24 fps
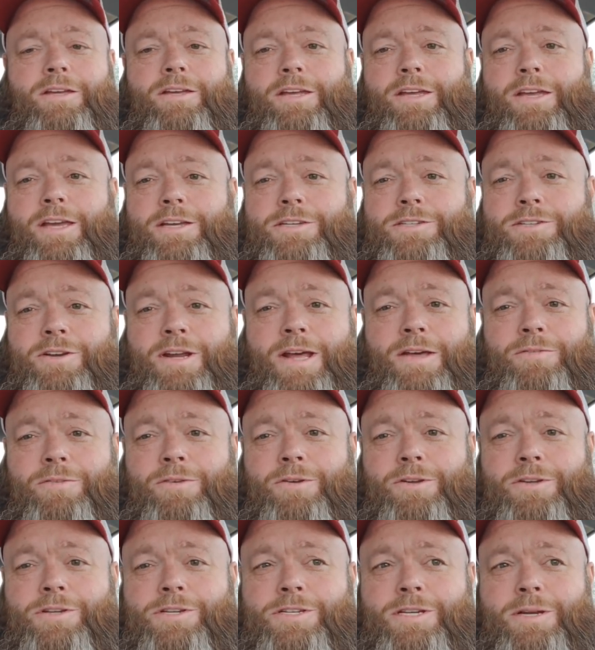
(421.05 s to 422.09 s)
Yes, you have to
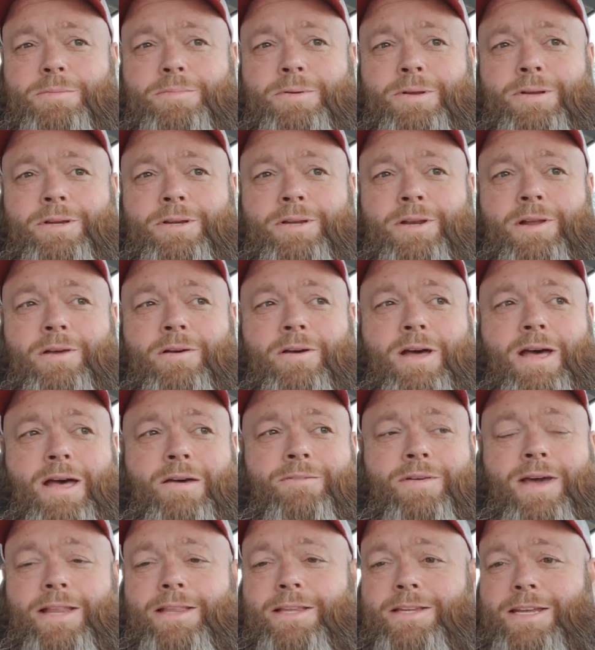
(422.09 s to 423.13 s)
do the shipping. You know,
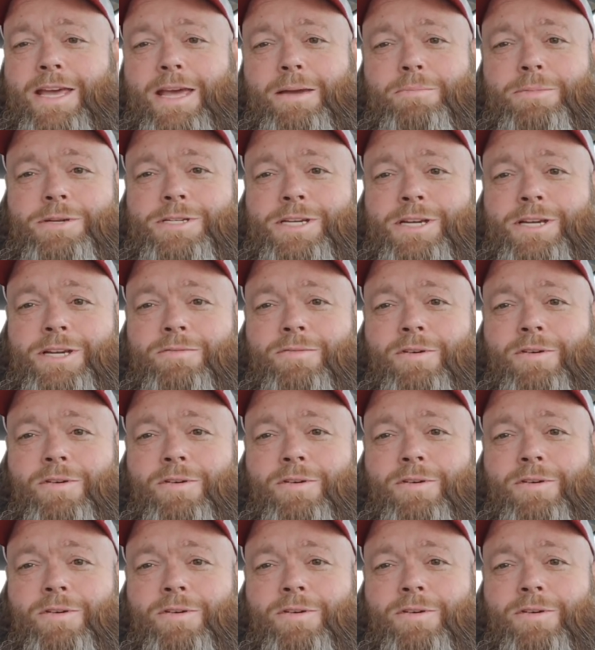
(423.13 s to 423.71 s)
I've got the tape machine.